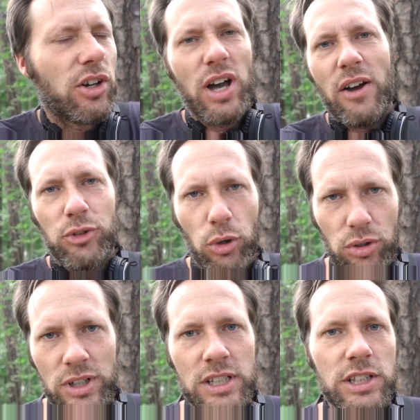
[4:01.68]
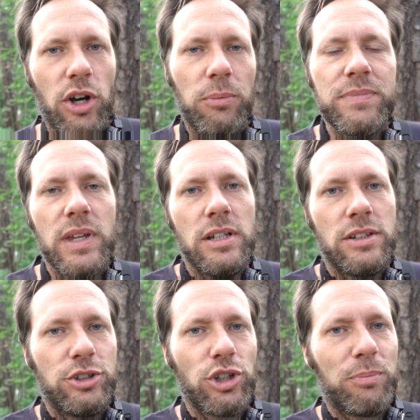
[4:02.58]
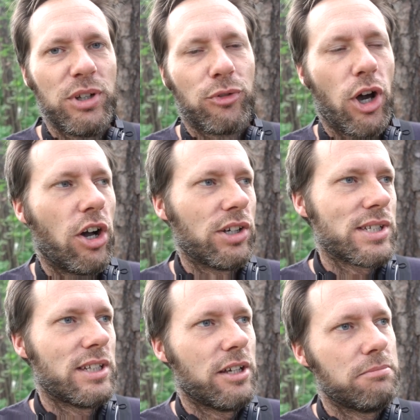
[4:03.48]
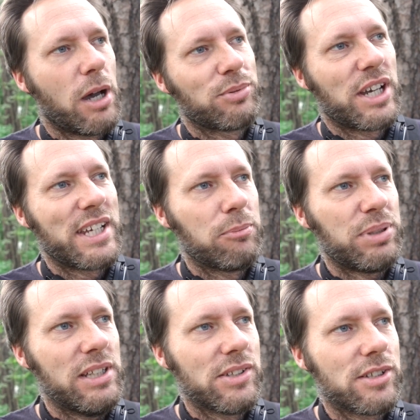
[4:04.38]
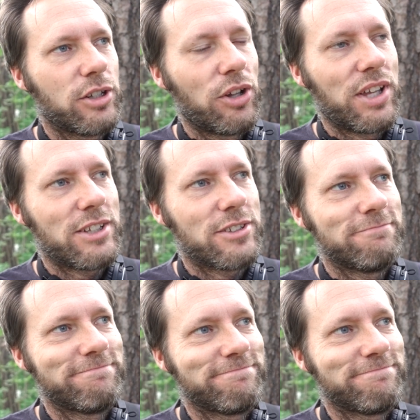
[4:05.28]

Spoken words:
after, you know, the jumping frogs and the upside down penis and all that.